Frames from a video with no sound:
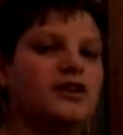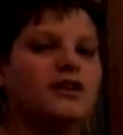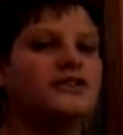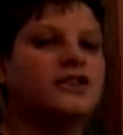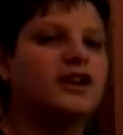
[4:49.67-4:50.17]

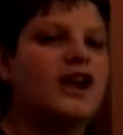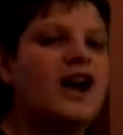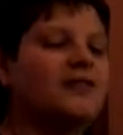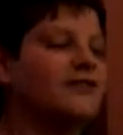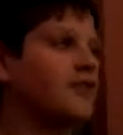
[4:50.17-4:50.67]
that's all I
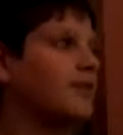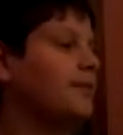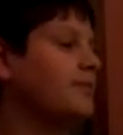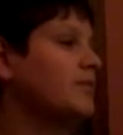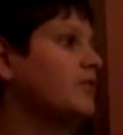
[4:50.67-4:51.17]
have for
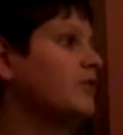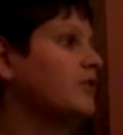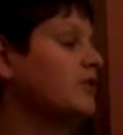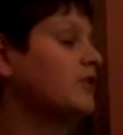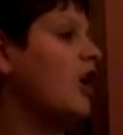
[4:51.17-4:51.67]

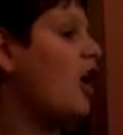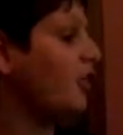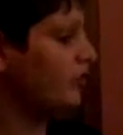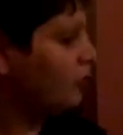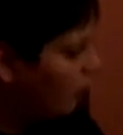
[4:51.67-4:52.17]

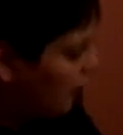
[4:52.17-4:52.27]
Audrey 2